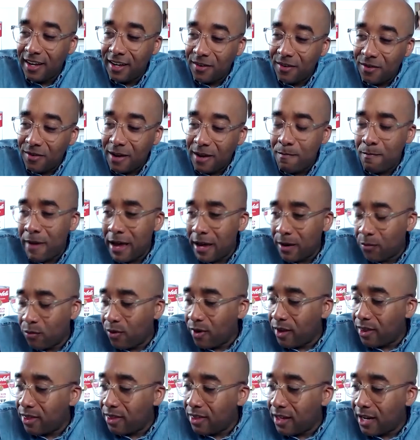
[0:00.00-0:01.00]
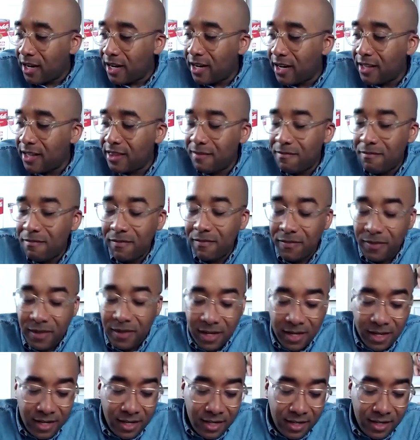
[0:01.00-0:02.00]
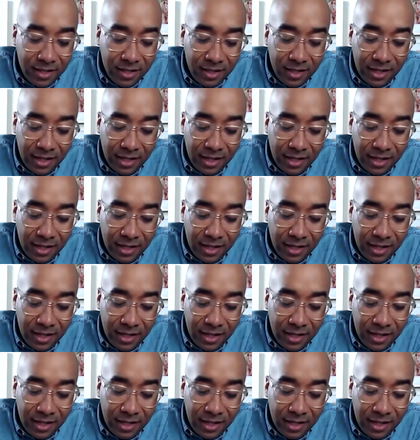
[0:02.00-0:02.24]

when I met with the